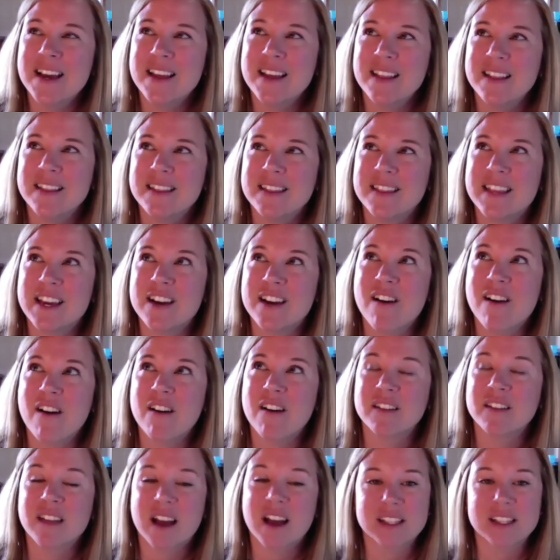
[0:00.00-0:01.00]
there are
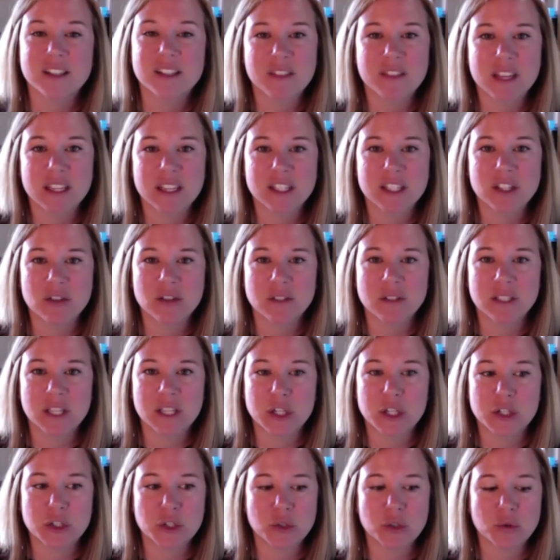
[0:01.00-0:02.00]
lots of things students
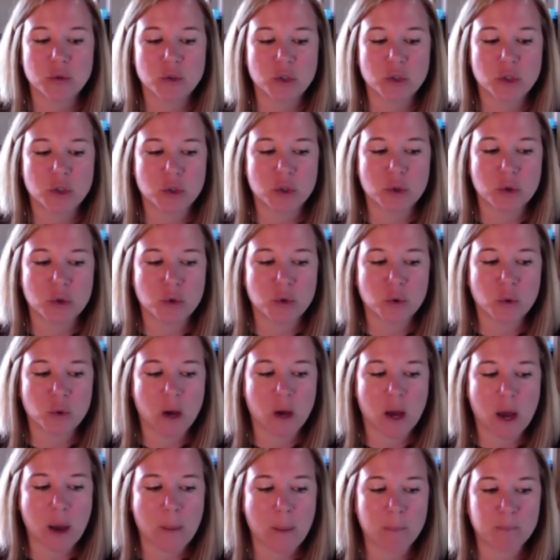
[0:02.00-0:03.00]
can do to
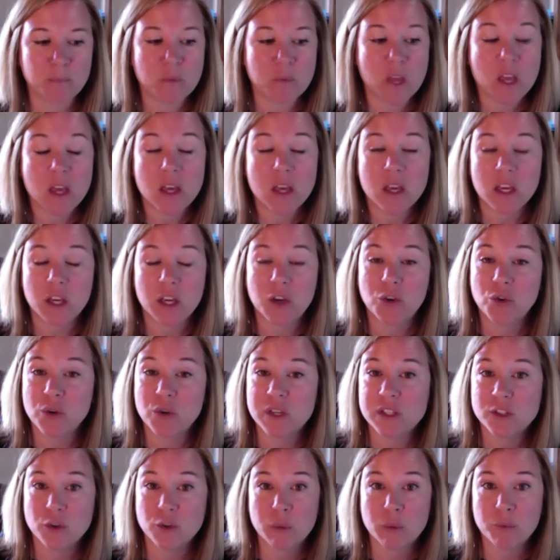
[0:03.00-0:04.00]
um,
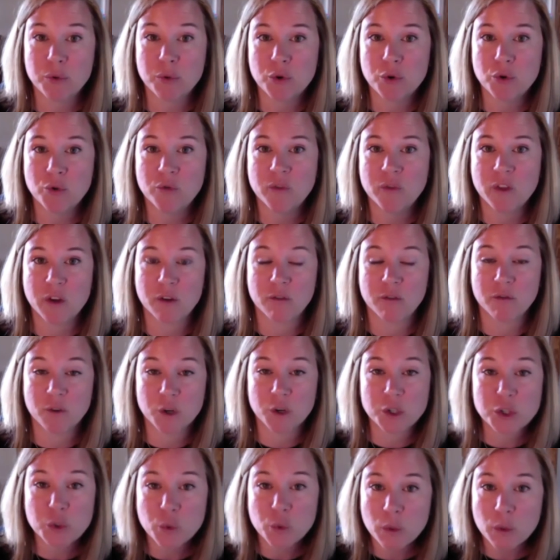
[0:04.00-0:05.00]
increase or improve their
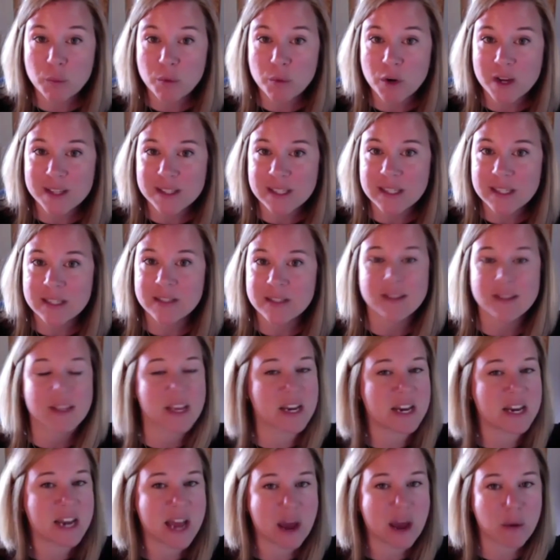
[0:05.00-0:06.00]
virtual presence, the
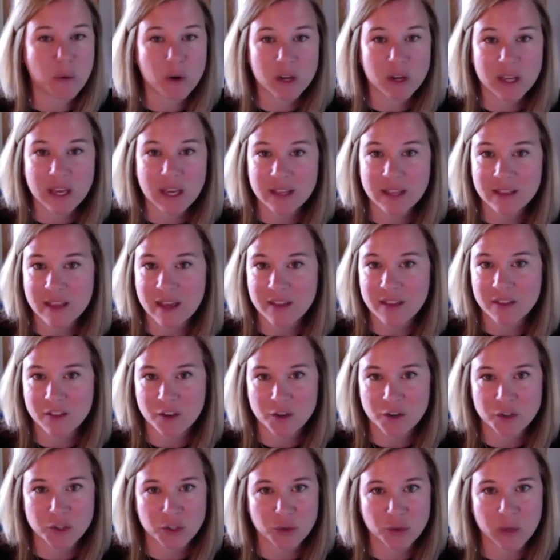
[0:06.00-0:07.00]
networking that they're
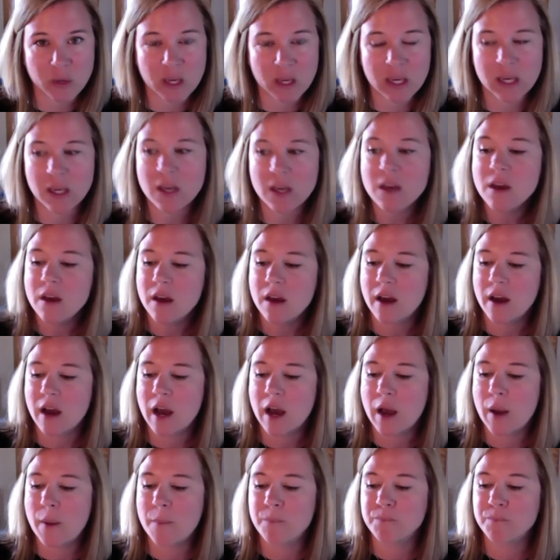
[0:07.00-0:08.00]
doing,
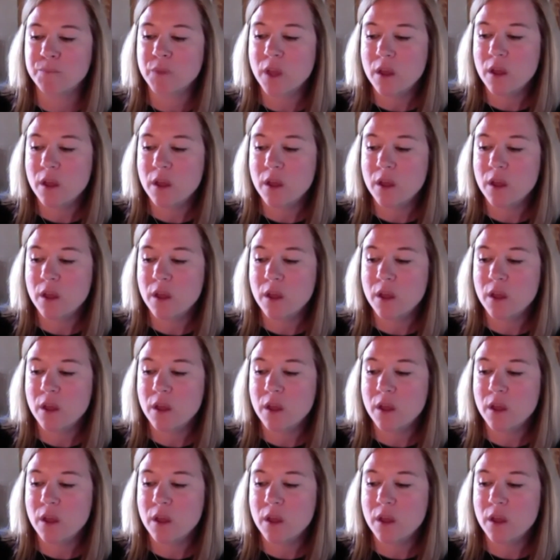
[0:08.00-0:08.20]
um,